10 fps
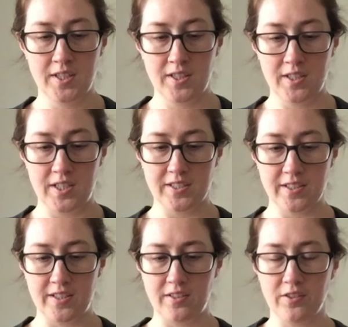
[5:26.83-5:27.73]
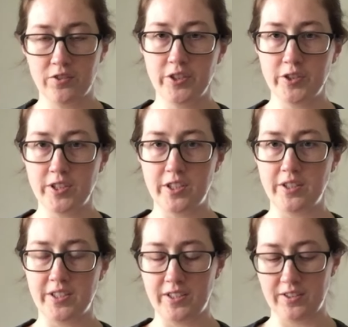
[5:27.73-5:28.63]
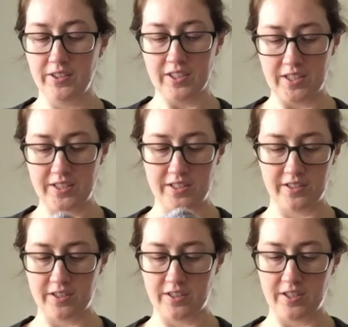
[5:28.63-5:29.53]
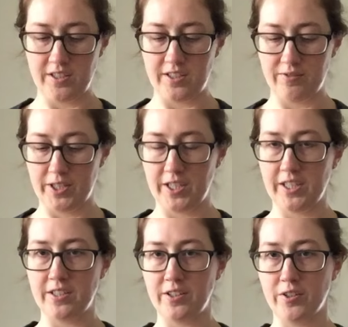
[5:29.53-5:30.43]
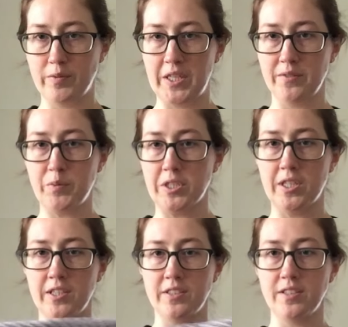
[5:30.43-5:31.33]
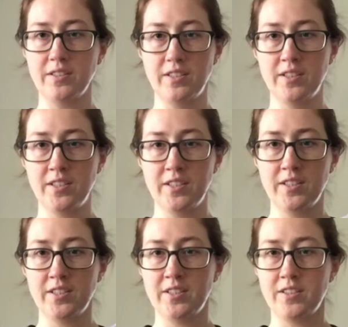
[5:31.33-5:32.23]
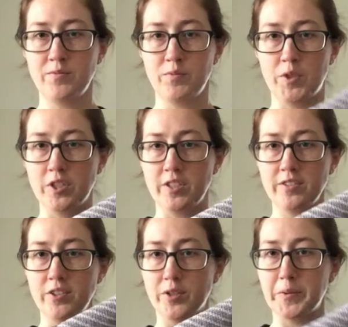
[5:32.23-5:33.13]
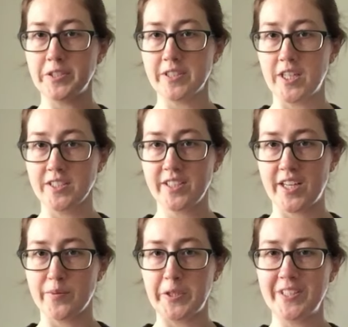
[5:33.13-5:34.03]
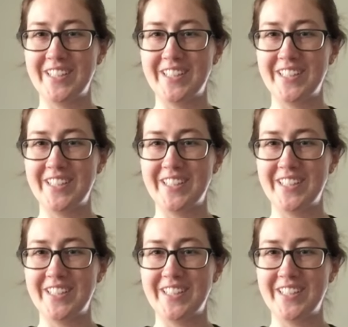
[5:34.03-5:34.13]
as it grew a little, it got easier, and then when I got home I put on a more normal sized cable.